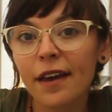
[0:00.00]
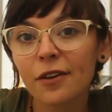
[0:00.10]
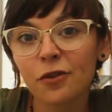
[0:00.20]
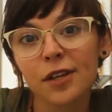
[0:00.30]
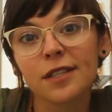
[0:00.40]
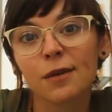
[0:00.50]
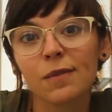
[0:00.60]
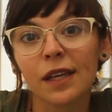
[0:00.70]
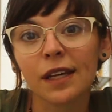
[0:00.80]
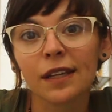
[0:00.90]
create
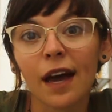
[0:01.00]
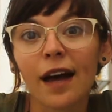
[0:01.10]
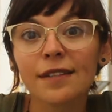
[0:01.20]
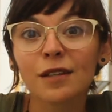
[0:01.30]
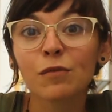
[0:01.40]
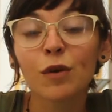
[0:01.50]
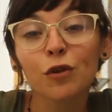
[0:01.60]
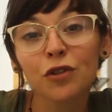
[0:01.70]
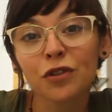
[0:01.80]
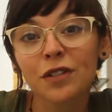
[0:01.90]
something that has an
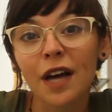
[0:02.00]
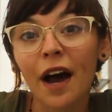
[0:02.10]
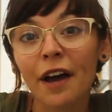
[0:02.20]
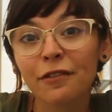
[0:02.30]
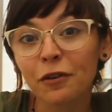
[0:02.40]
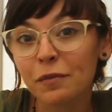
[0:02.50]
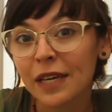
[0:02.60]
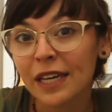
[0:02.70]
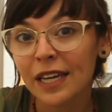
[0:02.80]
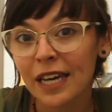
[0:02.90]
emotional tie for
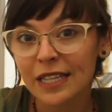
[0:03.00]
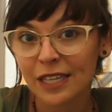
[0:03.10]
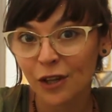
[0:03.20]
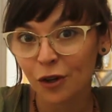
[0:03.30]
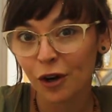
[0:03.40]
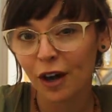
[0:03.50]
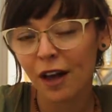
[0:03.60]
me. It's either a